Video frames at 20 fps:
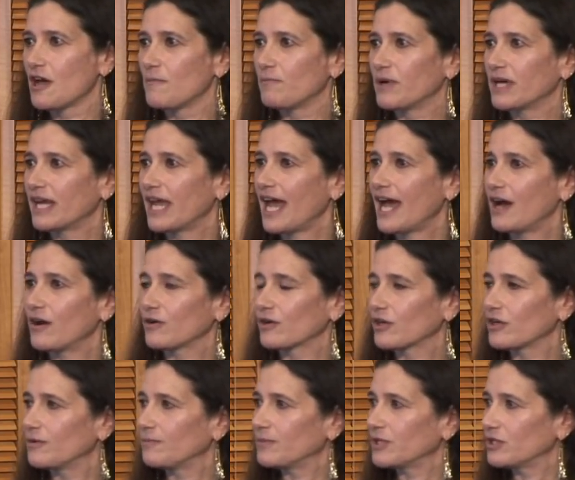but how
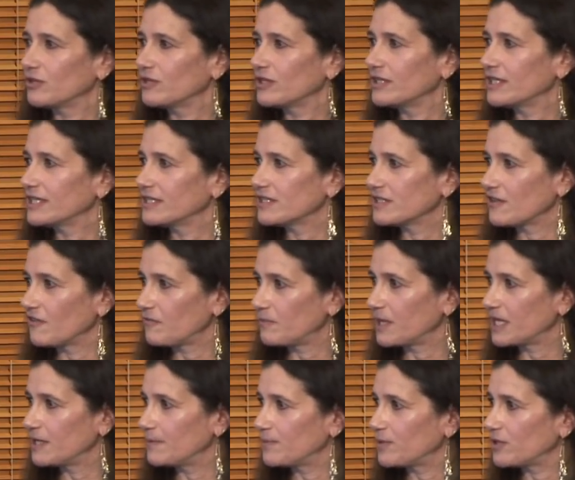communities of
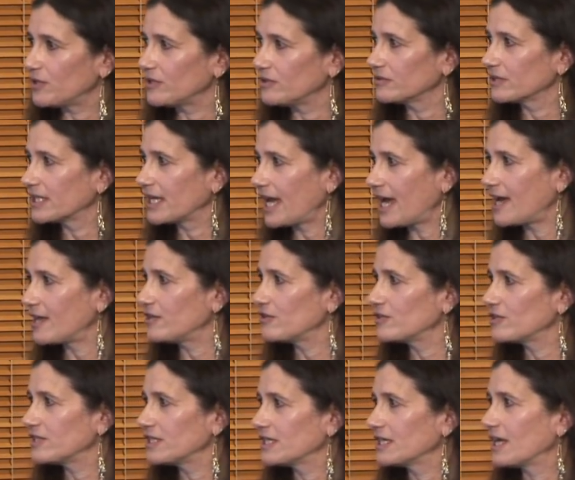people
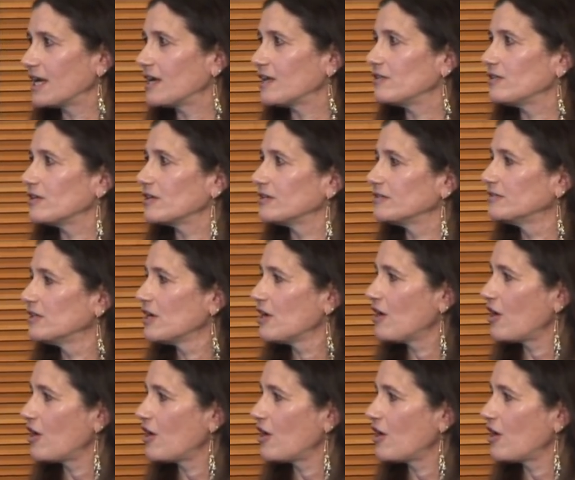gather together